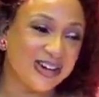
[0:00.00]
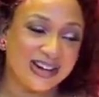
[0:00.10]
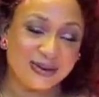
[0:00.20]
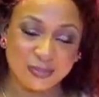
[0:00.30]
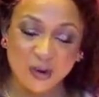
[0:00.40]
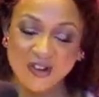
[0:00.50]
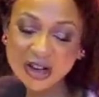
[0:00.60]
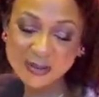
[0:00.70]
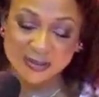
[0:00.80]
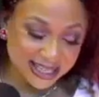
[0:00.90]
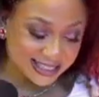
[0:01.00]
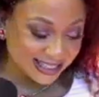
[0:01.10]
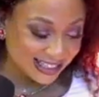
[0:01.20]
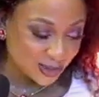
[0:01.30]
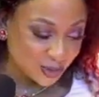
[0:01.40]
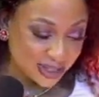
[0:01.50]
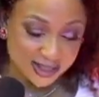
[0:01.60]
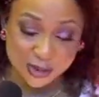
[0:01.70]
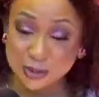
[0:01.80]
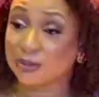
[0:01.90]
Proverbs 18,
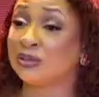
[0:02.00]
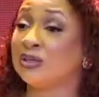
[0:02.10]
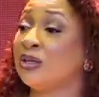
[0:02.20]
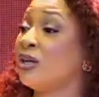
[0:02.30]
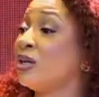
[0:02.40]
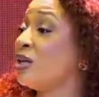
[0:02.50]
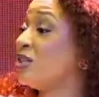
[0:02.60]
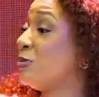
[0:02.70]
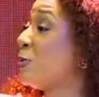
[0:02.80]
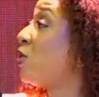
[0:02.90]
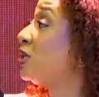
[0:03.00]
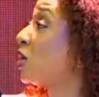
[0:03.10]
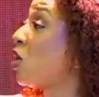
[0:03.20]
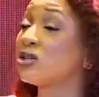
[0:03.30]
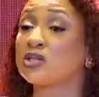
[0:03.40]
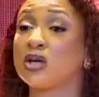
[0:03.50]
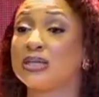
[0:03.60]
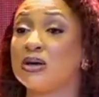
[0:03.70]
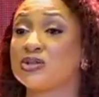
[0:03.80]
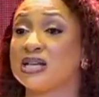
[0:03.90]
22. The people on the console
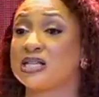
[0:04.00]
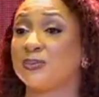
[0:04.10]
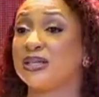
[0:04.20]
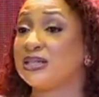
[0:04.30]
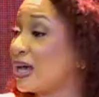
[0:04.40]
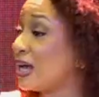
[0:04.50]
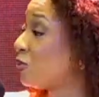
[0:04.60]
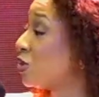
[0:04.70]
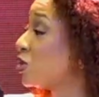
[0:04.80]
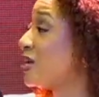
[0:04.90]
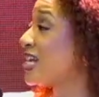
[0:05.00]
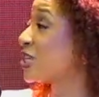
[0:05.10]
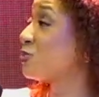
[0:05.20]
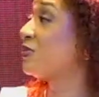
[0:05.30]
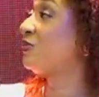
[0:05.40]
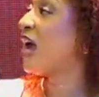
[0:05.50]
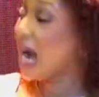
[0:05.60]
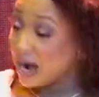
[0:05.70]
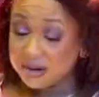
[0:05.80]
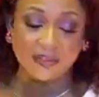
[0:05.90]
downstairs, please, I want you guys to be
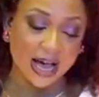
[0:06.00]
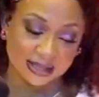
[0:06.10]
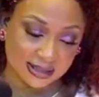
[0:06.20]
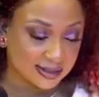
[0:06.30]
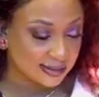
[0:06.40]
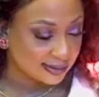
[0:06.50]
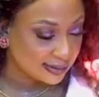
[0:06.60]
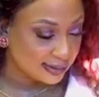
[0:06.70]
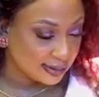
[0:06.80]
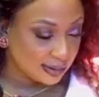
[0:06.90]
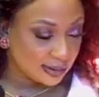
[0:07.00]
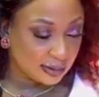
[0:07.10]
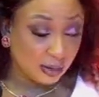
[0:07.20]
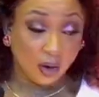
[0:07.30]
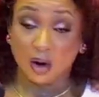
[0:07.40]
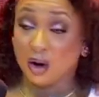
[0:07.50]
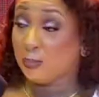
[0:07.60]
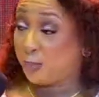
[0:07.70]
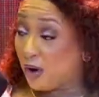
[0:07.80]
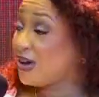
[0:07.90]
very fast.
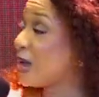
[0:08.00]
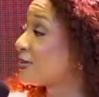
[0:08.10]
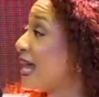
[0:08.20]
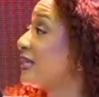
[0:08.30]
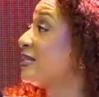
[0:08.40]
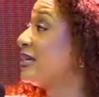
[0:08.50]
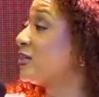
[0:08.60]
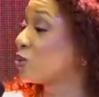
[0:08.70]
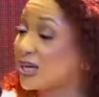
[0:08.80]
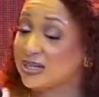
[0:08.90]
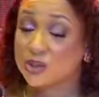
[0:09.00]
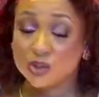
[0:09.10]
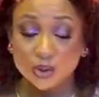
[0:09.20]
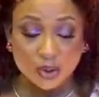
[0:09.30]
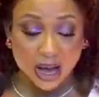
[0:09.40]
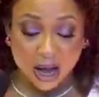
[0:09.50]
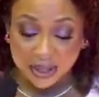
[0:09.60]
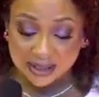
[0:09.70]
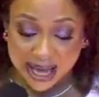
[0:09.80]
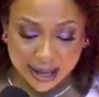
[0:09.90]
Proverbs 18, 22. Are we there?